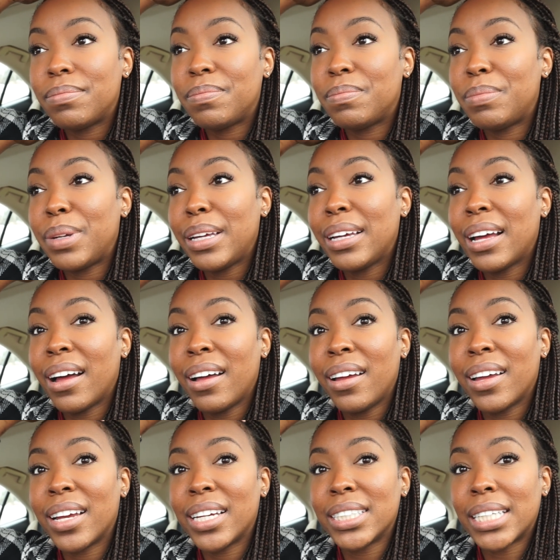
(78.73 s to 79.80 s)

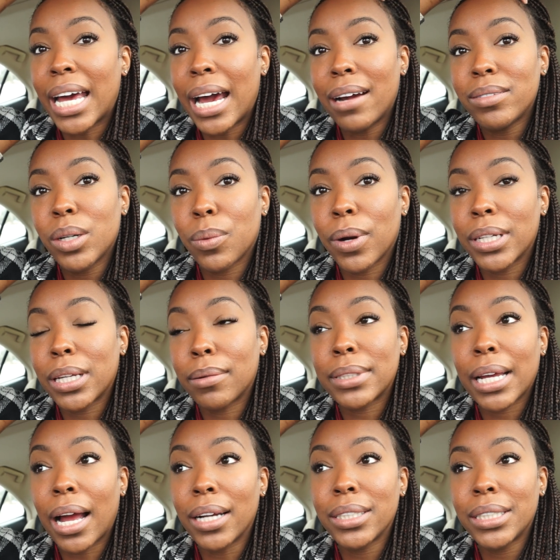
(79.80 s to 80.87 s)
because afterwards I was like,
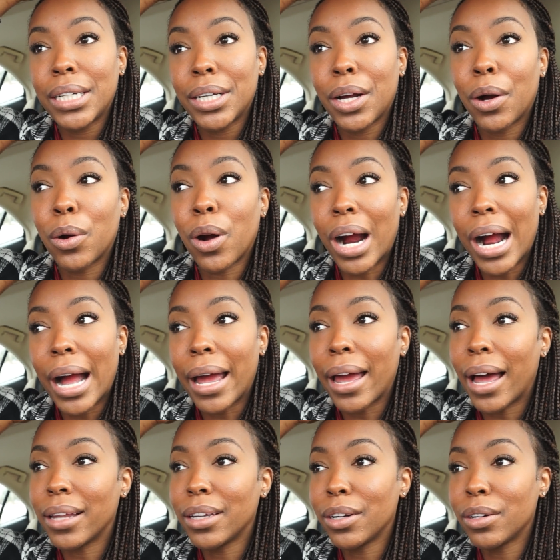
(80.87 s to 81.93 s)
I just need to go cry.
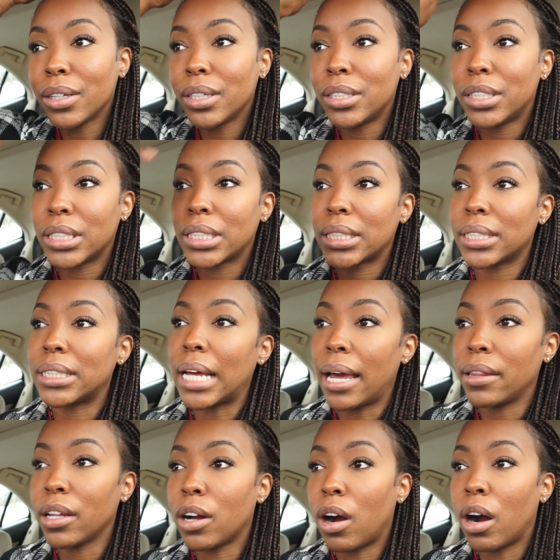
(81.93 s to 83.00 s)
I literally just sat in
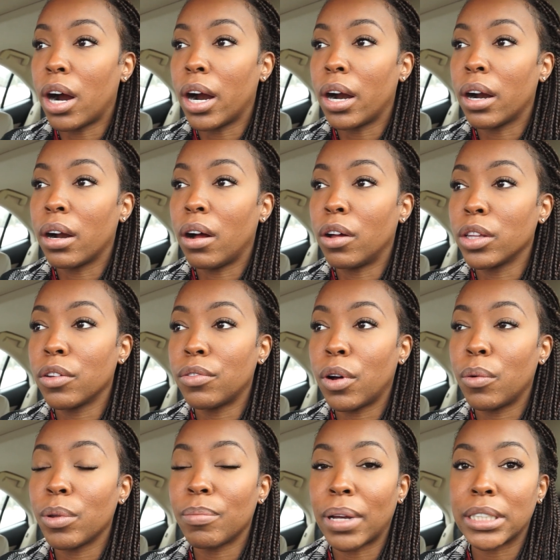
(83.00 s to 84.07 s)
the car on the phone
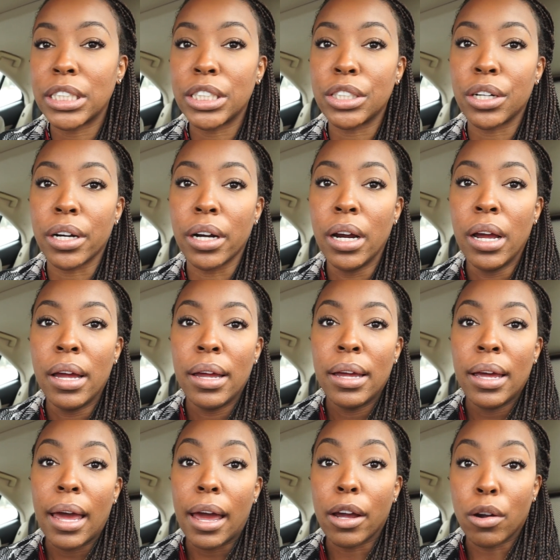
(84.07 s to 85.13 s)
with my sister
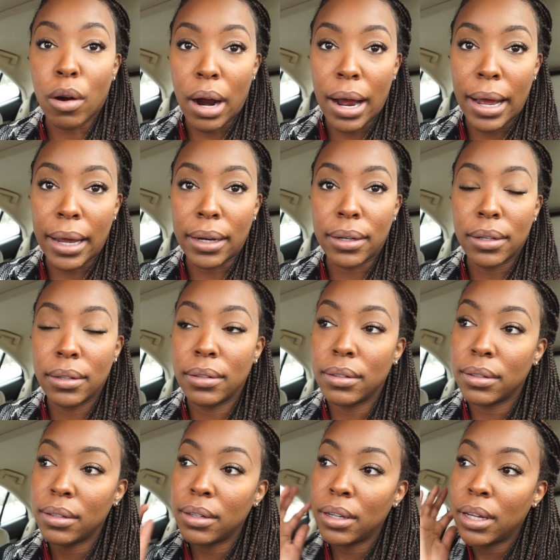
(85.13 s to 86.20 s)
and cried.
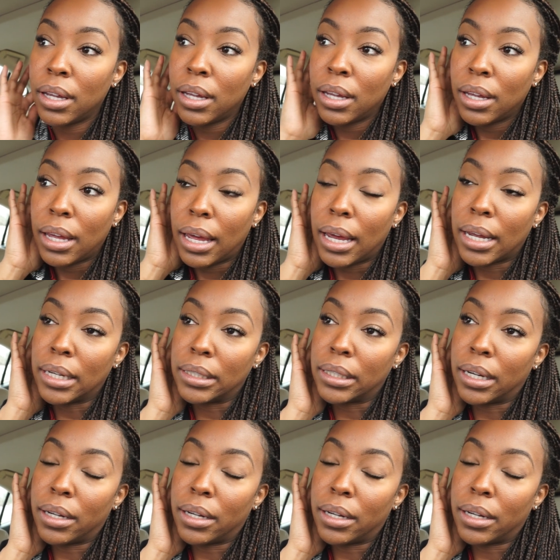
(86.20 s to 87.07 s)
And,